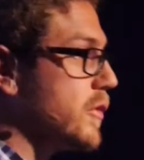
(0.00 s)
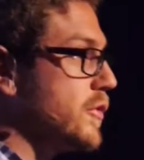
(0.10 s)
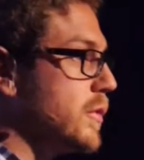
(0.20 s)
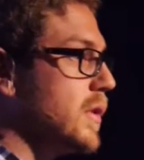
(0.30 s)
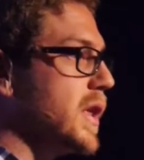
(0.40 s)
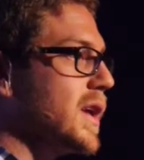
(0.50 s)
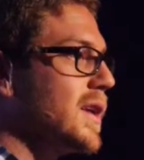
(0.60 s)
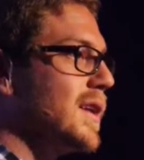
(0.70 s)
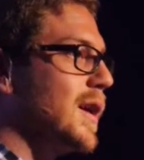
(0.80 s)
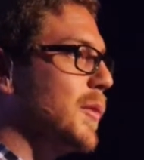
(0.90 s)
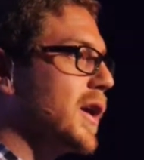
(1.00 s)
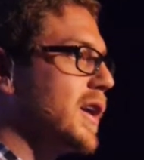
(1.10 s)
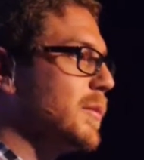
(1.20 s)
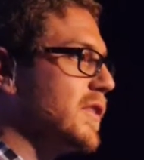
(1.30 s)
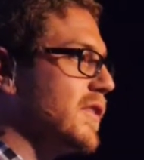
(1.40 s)
yours truly, a
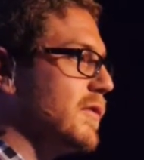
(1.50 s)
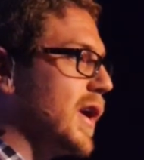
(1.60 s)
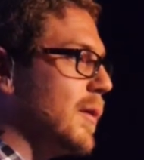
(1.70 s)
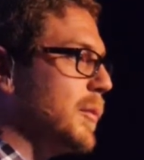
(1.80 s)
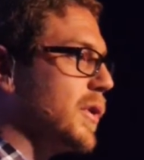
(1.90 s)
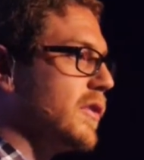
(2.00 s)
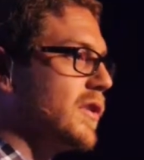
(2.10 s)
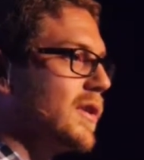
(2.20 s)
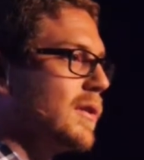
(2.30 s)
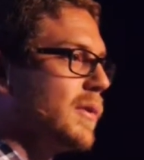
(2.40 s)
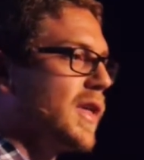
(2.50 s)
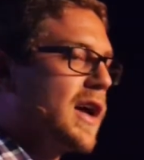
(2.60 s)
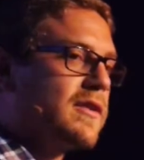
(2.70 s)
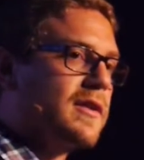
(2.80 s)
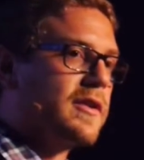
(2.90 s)
marketing business development person with
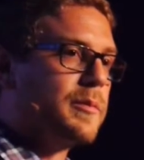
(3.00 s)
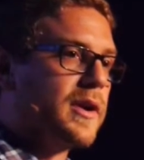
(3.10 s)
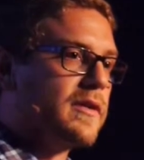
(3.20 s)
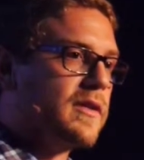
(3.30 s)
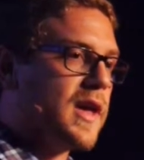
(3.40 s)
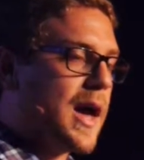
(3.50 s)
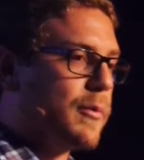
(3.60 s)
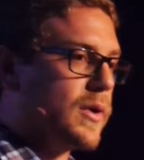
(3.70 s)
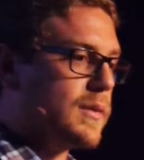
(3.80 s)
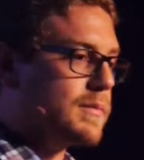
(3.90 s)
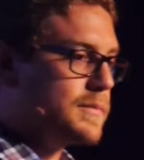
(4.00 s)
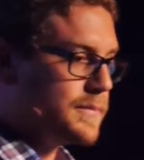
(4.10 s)
excellent experience in the app world.